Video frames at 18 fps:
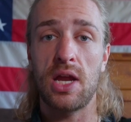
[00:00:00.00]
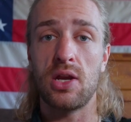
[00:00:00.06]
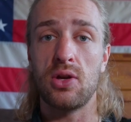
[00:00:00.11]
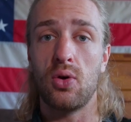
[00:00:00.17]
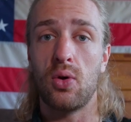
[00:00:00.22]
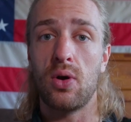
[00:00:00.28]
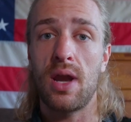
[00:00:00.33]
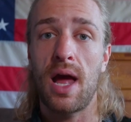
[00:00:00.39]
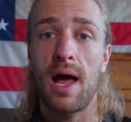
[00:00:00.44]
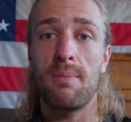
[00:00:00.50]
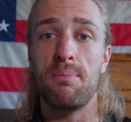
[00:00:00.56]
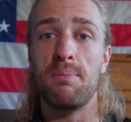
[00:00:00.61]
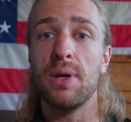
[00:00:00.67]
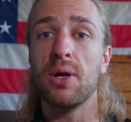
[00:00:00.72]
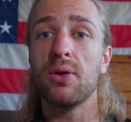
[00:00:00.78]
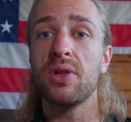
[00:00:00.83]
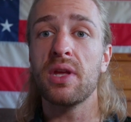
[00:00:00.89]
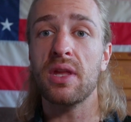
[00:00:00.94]
and you're not
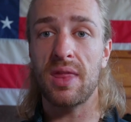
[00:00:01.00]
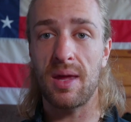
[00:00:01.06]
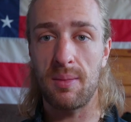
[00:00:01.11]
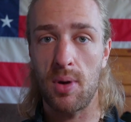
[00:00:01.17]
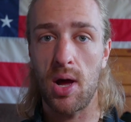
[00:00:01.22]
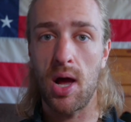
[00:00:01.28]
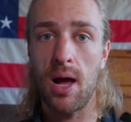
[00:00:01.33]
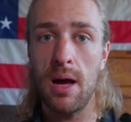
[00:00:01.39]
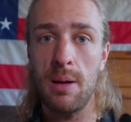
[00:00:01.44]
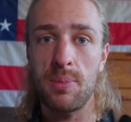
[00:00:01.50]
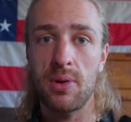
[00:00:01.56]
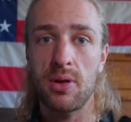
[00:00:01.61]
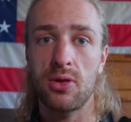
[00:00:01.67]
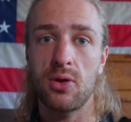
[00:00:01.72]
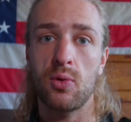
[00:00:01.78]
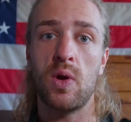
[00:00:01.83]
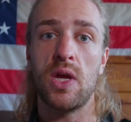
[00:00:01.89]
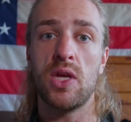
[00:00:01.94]
building them up
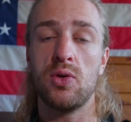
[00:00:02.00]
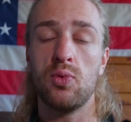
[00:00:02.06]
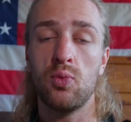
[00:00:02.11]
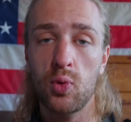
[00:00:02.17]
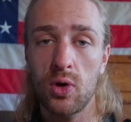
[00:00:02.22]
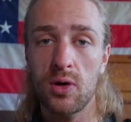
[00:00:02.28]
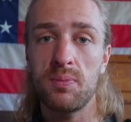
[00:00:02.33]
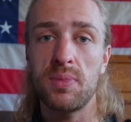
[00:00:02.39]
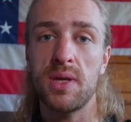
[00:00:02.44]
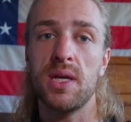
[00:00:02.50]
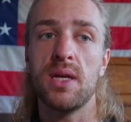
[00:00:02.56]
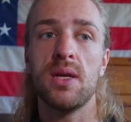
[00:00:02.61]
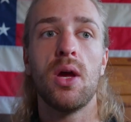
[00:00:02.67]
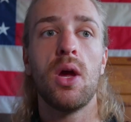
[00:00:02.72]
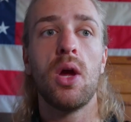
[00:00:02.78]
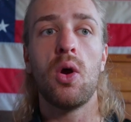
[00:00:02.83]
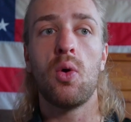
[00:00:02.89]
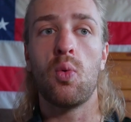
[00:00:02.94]
the way you would be
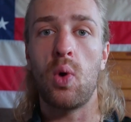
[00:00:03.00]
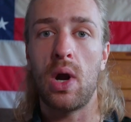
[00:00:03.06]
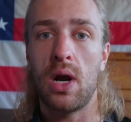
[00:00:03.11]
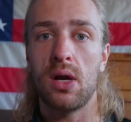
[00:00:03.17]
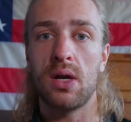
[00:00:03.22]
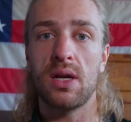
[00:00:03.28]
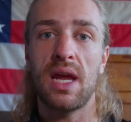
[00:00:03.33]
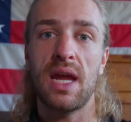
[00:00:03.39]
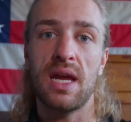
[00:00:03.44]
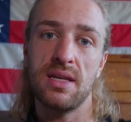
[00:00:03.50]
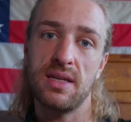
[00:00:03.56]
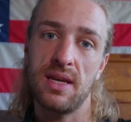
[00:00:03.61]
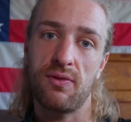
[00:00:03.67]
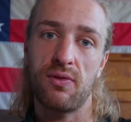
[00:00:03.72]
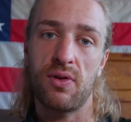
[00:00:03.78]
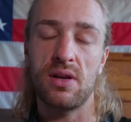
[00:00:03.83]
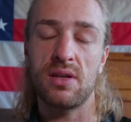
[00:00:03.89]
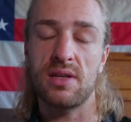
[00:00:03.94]
wearing a
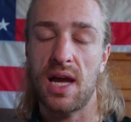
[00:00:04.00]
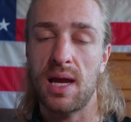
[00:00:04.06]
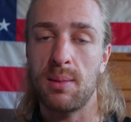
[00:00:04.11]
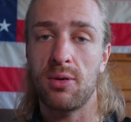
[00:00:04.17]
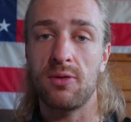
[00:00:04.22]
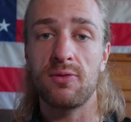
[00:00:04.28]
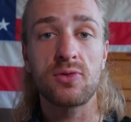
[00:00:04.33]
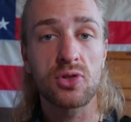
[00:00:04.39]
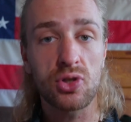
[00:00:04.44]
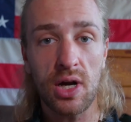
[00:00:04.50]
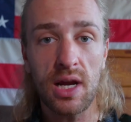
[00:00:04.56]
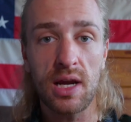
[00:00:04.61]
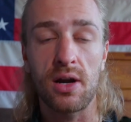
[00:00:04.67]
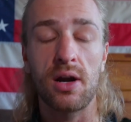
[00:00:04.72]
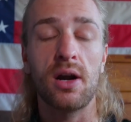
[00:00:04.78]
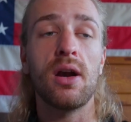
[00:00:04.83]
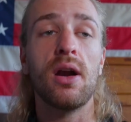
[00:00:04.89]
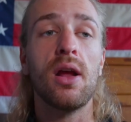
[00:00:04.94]
different type of
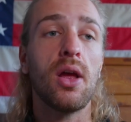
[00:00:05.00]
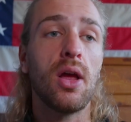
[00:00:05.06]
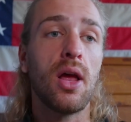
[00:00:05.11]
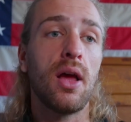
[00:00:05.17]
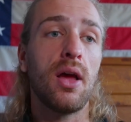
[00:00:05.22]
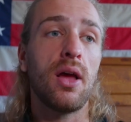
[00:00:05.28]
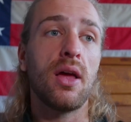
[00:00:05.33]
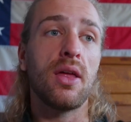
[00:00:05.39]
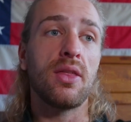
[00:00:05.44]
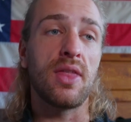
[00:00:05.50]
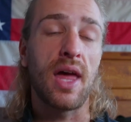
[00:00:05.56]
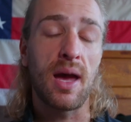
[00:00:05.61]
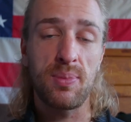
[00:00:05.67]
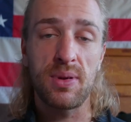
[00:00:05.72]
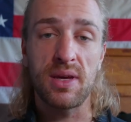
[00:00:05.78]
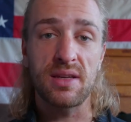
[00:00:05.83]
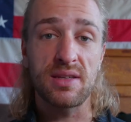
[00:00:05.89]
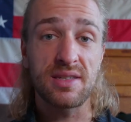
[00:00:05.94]
trainer.
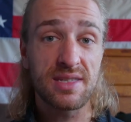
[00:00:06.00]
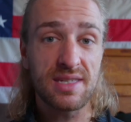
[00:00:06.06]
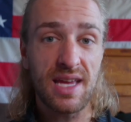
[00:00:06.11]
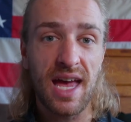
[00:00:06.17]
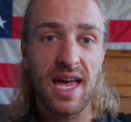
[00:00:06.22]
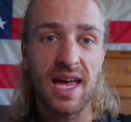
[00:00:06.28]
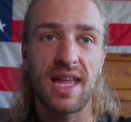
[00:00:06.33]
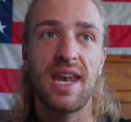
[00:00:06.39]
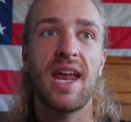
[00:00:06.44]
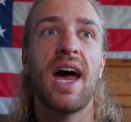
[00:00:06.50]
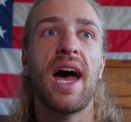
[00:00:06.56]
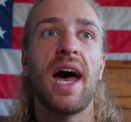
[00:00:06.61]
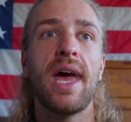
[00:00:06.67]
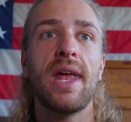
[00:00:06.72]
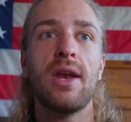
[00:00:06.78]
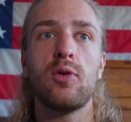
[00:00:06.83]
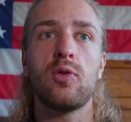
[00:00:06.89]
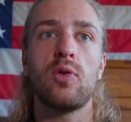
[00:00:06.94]
That being said,
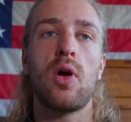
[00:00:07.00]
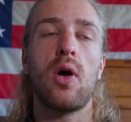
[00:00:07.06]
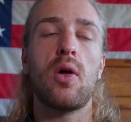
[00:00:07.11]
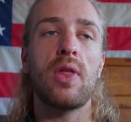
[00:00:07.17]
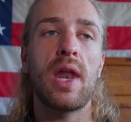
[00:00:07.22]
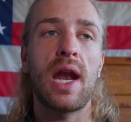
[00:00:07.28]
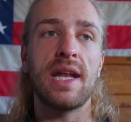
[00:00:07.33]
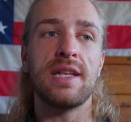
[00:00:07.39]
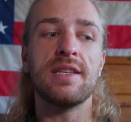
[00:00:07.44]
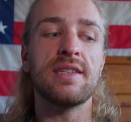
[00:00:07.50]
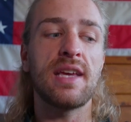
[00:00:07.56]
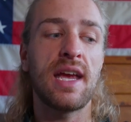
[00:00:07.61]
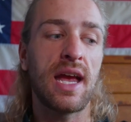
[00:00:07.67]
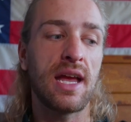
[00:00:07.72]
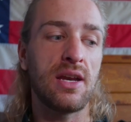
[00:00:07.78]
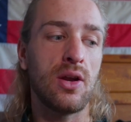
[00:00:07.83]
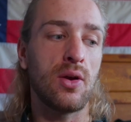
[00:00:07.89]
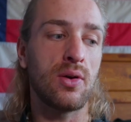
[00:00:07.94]
I don't know that I'd
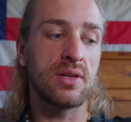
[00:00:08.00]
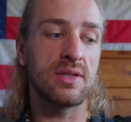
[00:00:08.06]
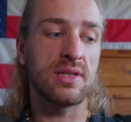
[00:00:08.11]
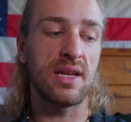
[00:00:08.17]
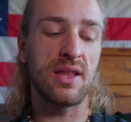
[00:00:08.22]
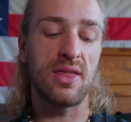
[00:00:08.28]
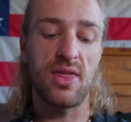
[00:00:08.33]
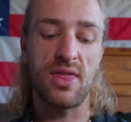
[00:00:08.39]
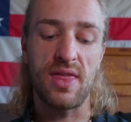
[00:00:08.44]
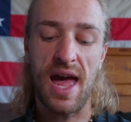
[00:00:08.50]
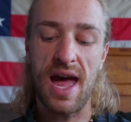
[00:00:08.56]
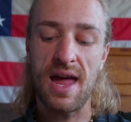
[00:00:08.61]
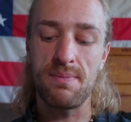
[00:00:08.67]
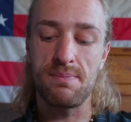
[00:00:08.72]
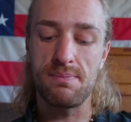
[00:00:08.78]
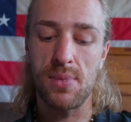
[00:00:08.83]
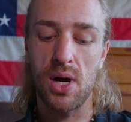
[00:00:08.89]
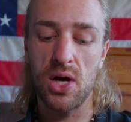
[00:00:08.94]
say I noticed it
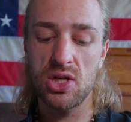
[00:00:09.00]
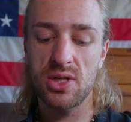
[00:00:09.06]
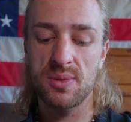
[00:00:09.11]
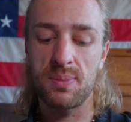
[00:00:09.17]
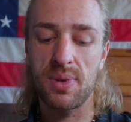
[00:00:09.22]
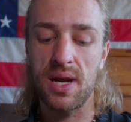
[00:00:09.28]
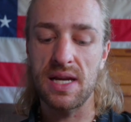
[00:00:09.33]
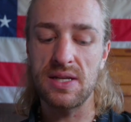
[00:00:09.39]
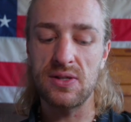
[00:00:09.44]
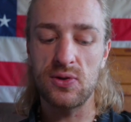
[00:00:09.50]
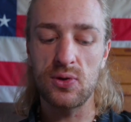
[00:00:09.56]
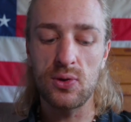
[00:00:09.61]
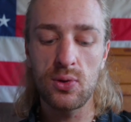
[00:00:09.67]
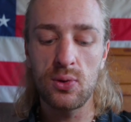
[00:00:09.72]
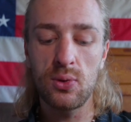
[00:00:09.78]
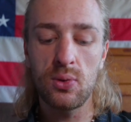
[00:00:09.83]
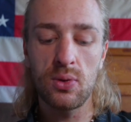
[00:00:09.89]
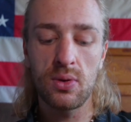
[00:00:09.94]
that much, but I
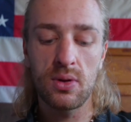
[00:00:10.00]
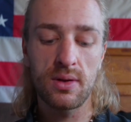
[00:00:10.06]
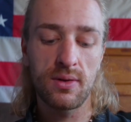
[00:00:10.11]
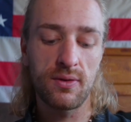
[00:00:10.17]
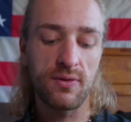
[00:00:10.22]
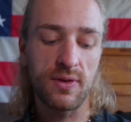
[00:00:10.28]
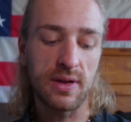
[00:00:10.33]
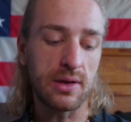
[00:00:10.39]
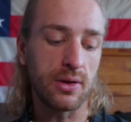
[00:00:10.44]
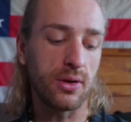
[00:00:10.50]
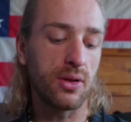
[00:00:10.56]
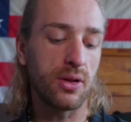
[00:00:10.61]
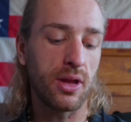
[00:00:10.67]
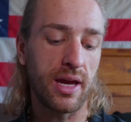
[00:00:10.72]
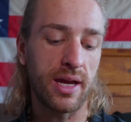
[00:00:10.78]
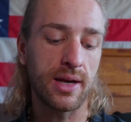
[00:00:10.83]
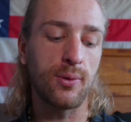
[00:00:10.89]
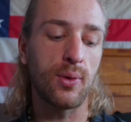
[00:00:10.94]
do feel
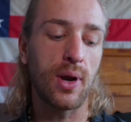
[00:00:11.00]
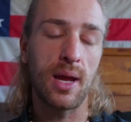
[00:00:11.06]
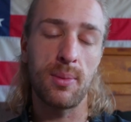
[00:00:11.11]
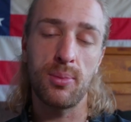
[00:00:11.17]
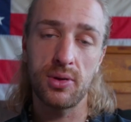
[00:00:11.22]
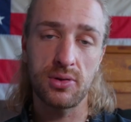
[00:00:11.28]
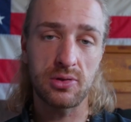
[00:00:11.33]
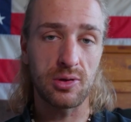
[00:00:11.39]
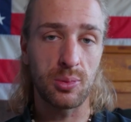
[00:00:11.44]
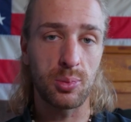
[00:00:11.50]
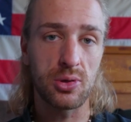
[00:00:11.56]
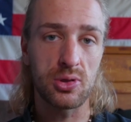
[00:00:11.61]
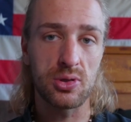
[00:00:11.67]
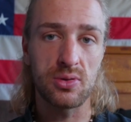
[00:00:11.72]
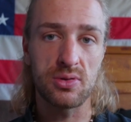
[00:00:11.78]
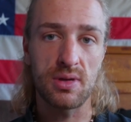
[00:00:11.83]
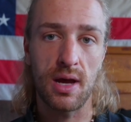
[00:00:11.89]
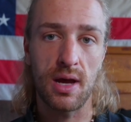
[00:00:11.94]
like when I put super shoes